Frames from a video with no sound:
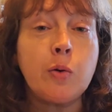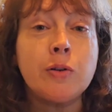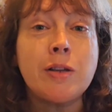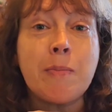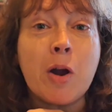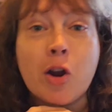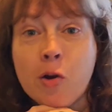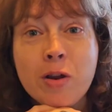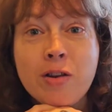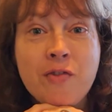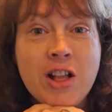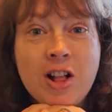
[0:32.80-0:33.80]
Cruise of
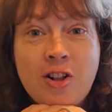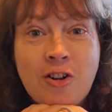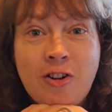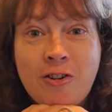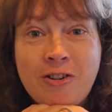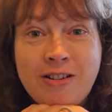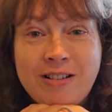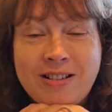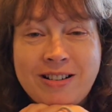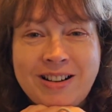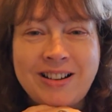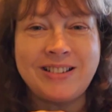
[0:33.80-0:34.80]
Margaritaville.
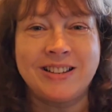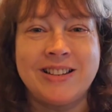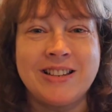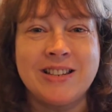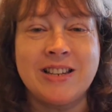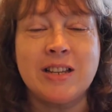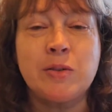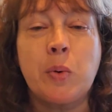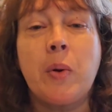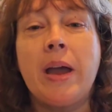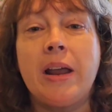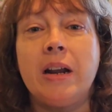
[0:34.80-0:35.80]
So that's
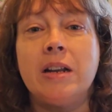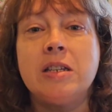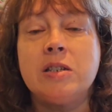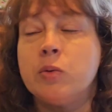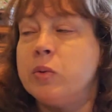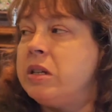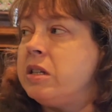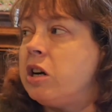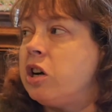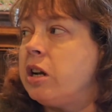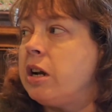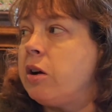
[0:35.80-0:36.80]
where we're headed. So we
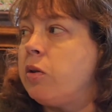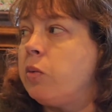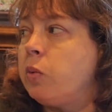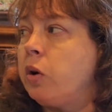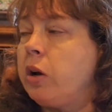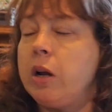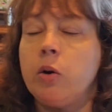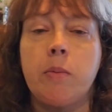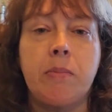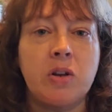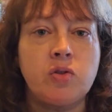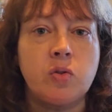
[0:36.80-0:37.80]
started out, we're here
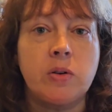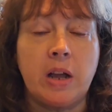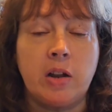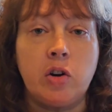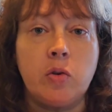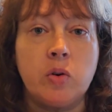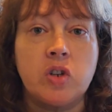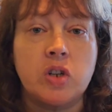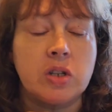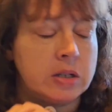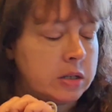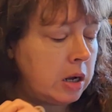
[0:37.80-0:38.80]
at Metro Diner,
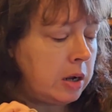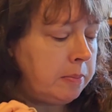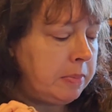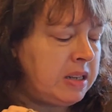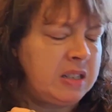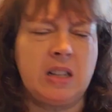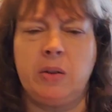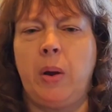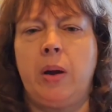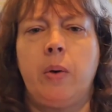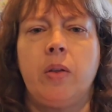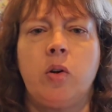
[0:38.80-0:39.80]
which is um, basically
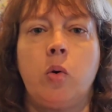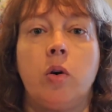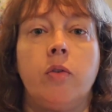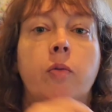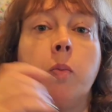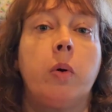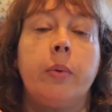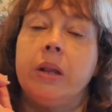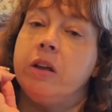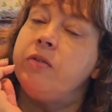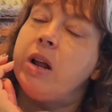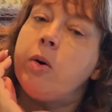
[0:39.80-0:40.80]
right around the corner from where
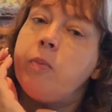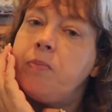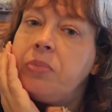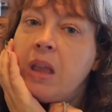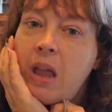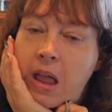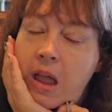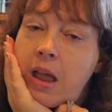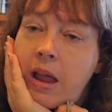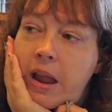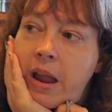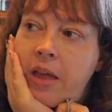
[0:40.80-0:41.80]
we live now.
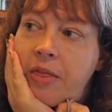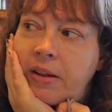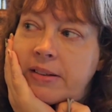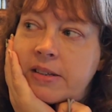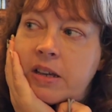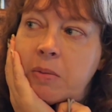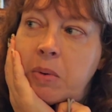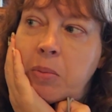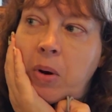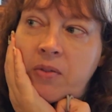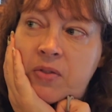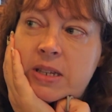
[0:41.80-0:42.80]
And that's going to
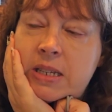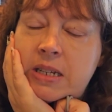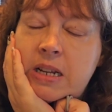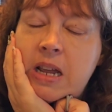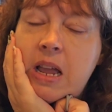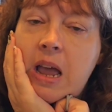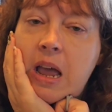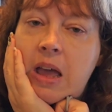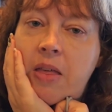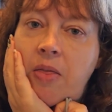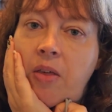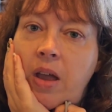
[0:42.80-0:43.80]
be breakfast.
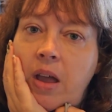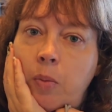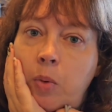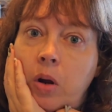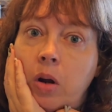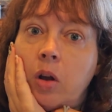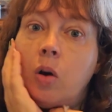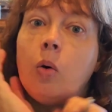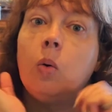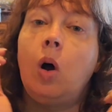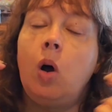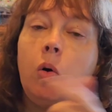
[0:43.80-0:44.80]
And then we're going to
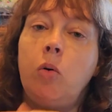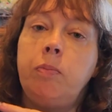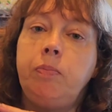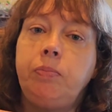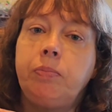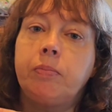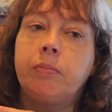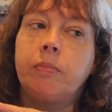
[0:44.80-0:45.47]
go home.